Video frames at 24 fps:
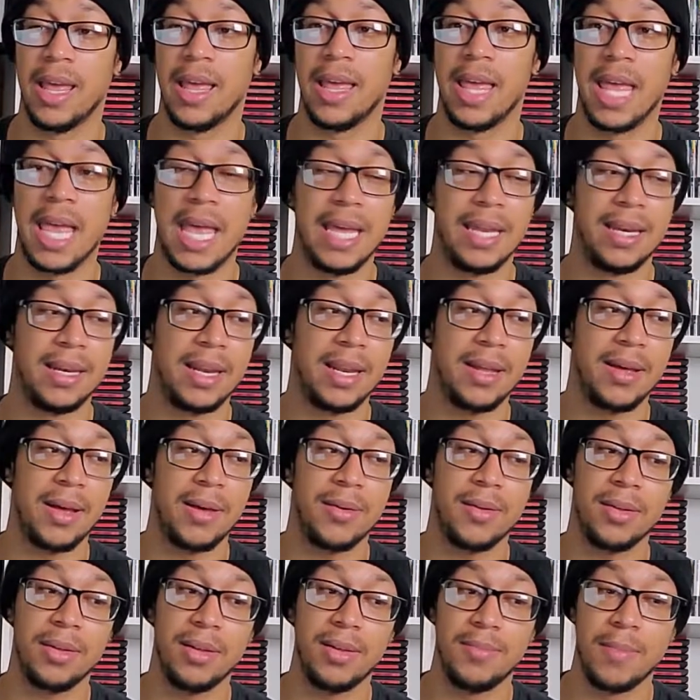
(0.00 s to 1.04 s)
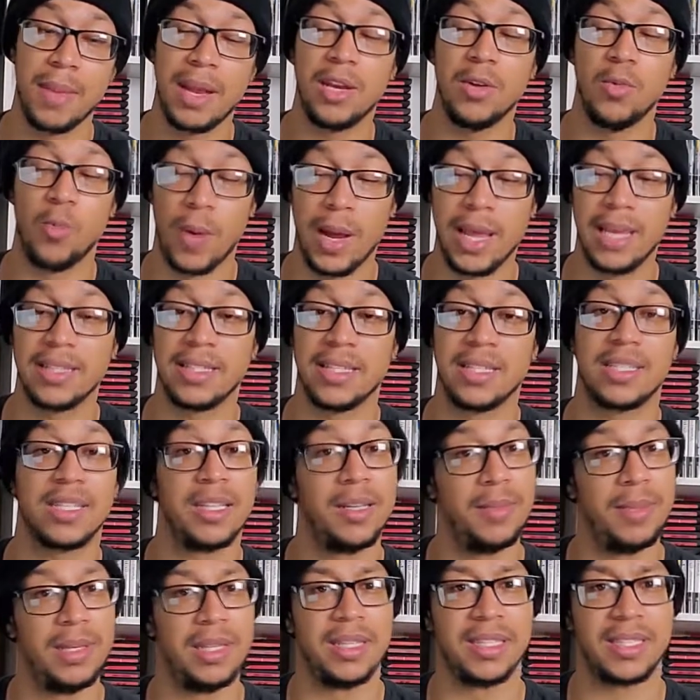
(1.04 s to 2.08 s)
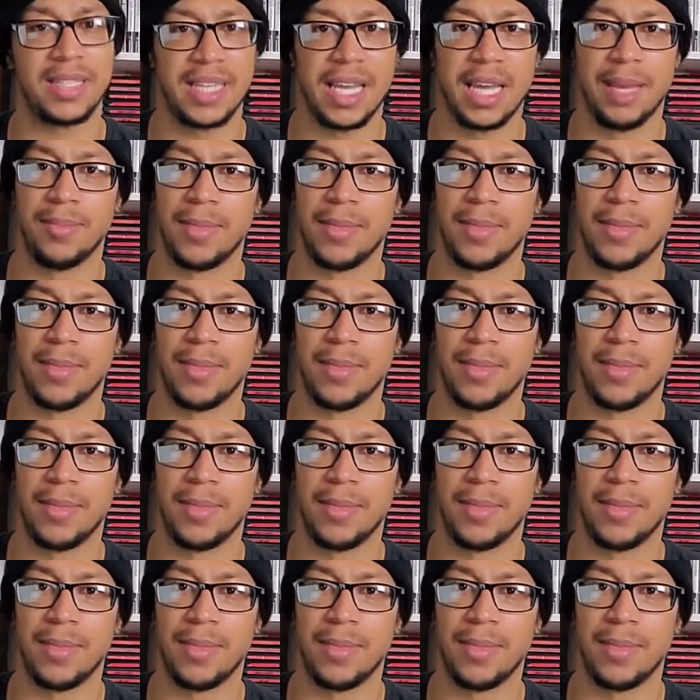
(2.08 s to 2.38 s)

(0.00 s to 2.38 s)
and in many ways it's going to be the same.